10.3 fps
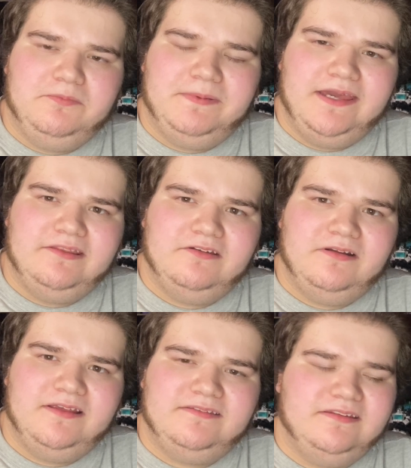back there and
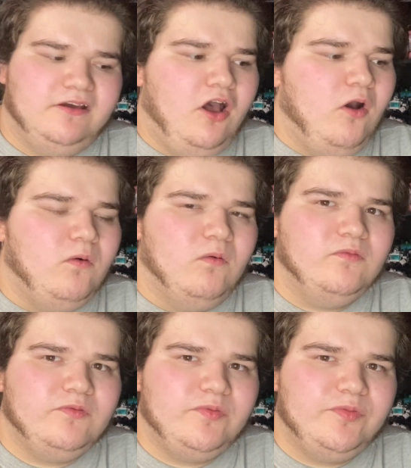I see, oh,
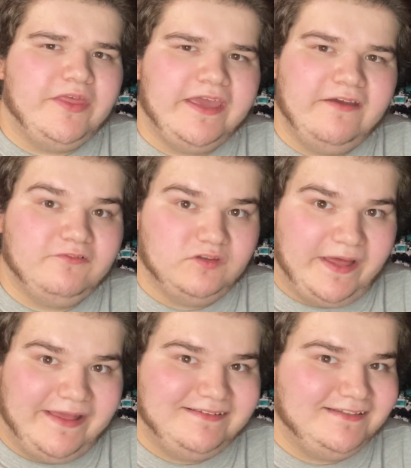they have
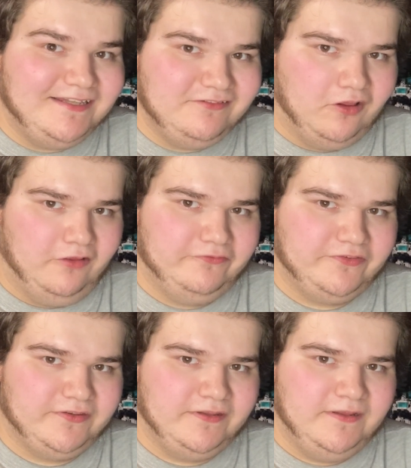glass detolfs.